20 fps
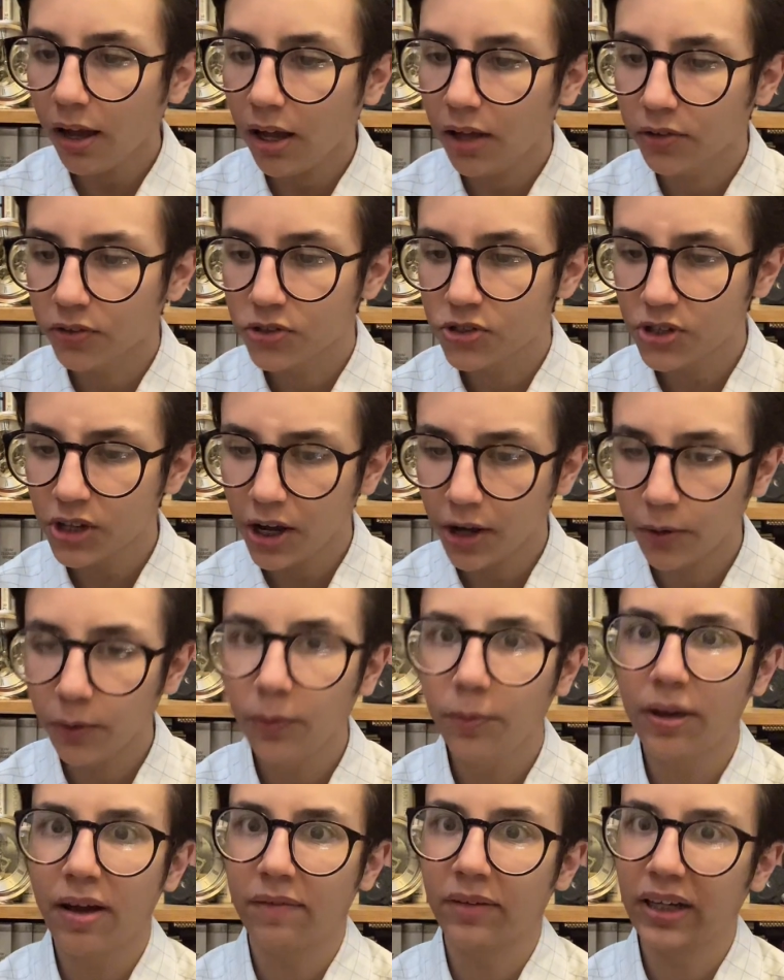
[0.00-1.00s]
so
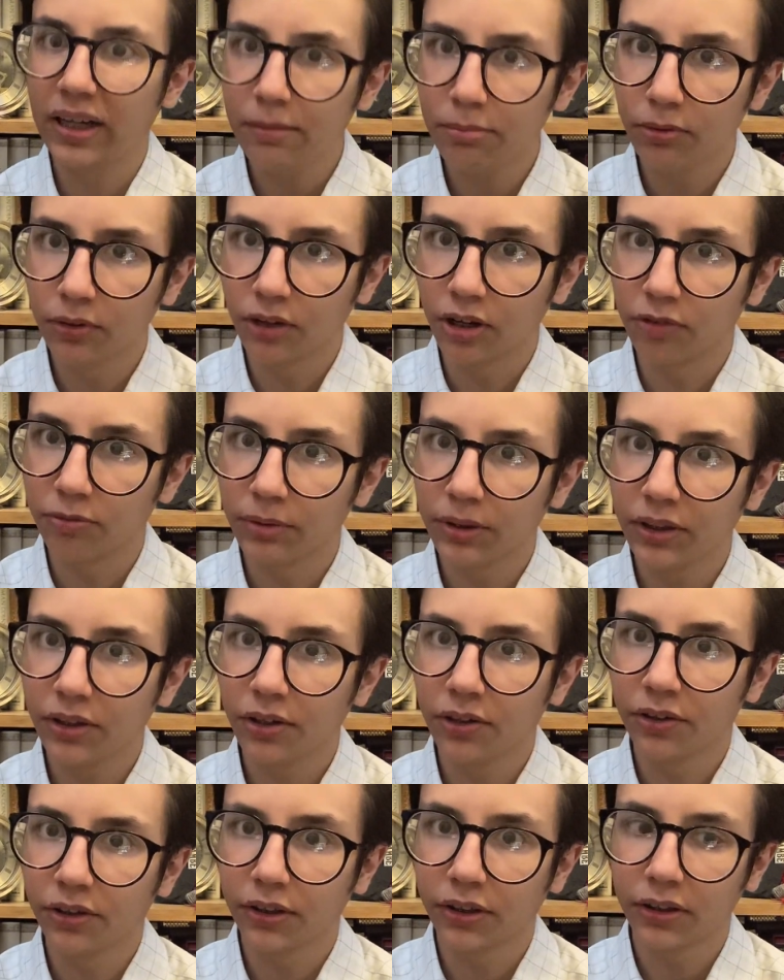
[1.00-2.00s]
we have a Liberal government
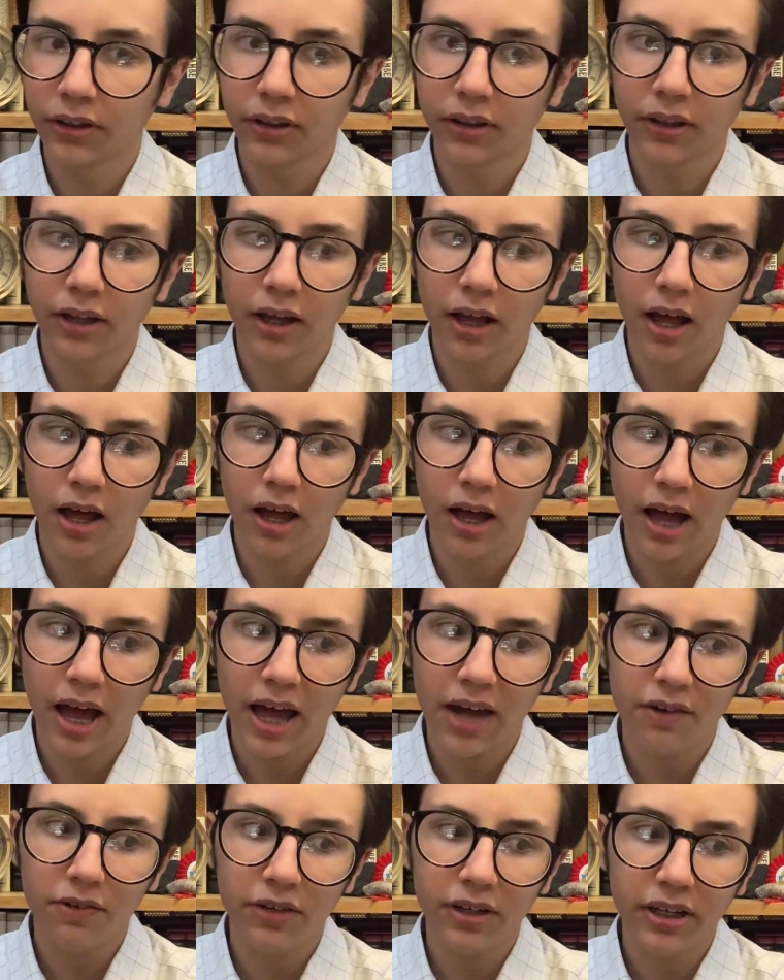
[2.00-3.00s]
under
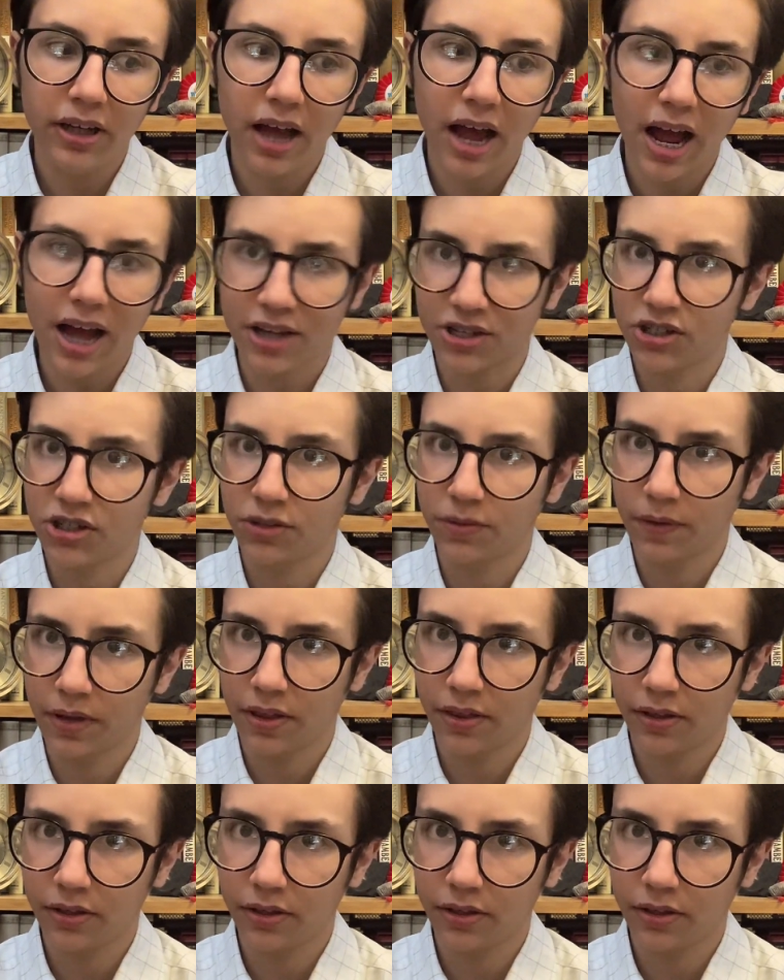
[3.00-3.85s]
Henry Asquith.